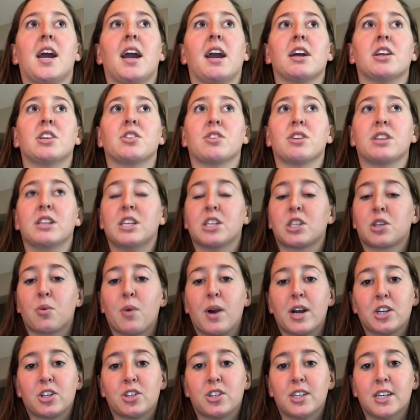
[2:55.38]
answering these
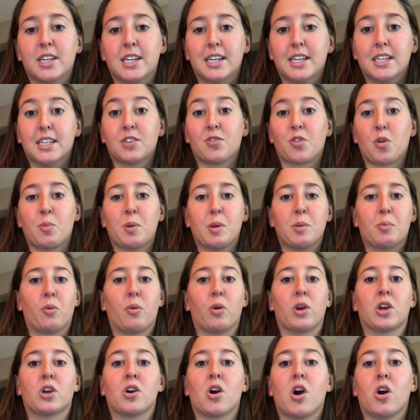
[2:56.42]
questions for people
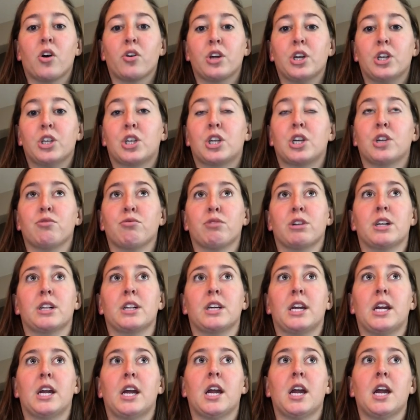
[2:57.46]
in college can
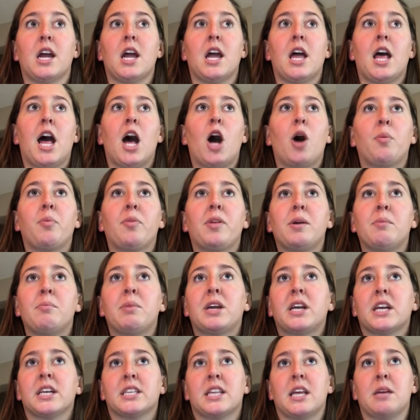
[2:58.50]
really help them
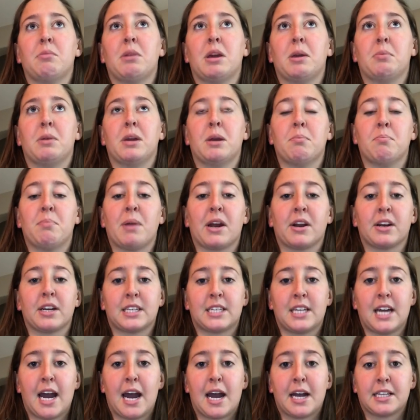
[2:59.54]
because they may be
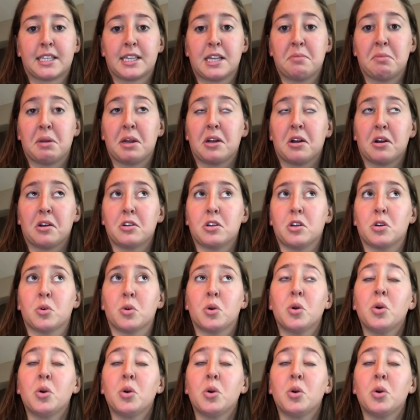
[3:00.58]
embarrassed to ask, they may not know